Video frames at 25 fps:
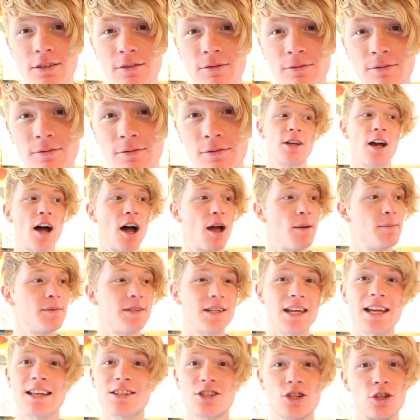
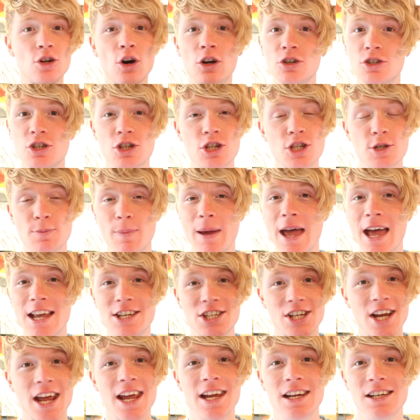Sometimes it's not just spare
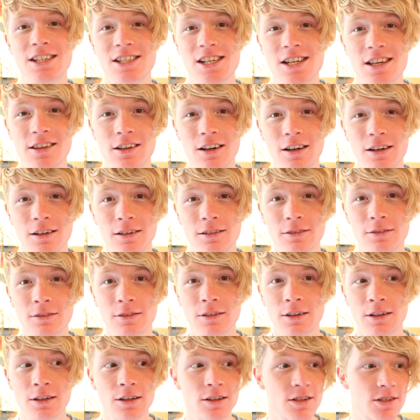change either.
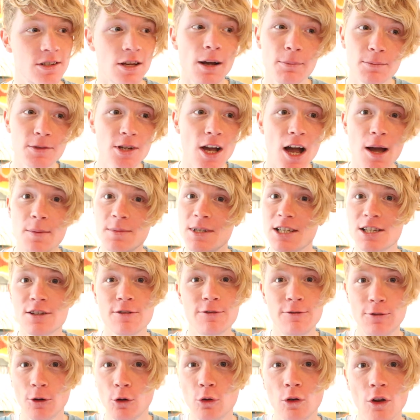Sometimes it's
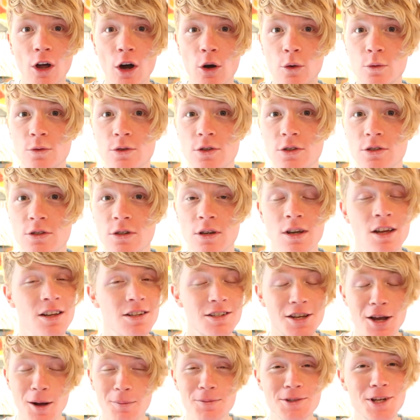full notes.
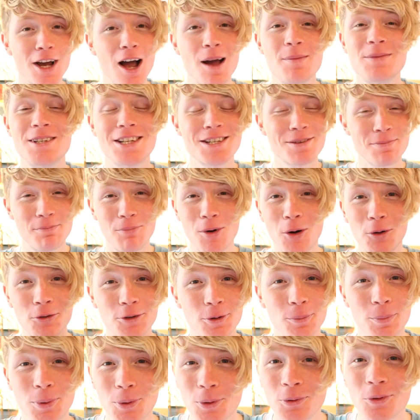Sometimes it's
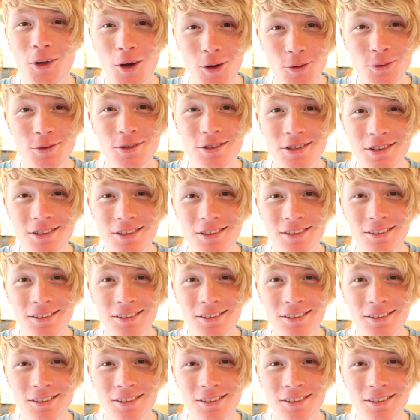multiple notes.